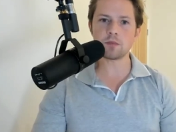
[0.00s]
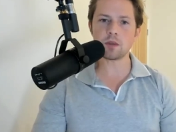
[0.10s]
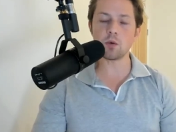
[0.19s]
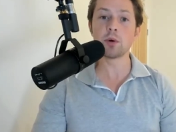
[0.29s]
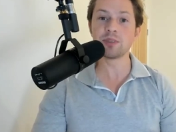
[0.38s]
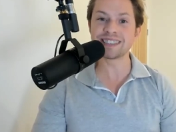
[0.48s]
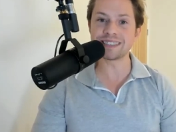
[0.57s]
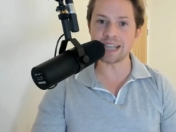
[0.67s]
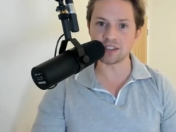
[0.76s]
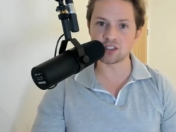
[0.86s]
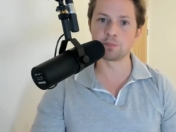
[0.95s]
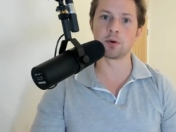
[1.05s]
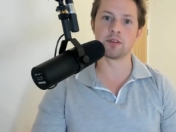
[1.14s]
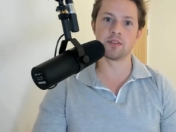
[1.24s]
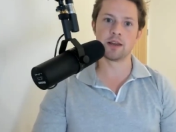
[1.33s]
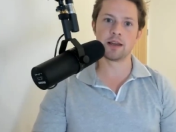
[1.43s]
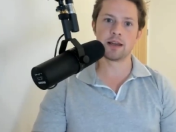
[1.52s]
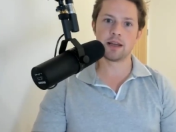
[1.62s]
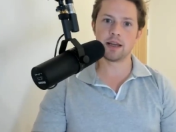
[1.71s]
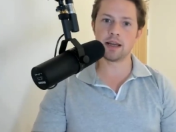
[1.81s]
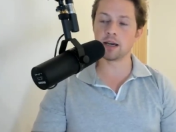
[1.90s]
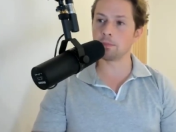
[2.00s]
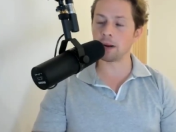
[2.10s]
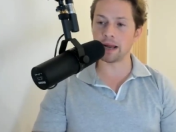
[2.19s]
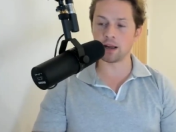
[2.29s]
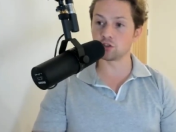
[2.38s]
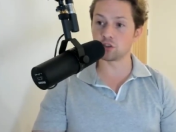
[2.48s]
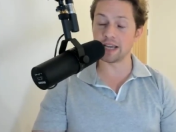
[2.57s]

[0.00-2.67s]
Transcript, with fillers: we were desperate in the Black Country.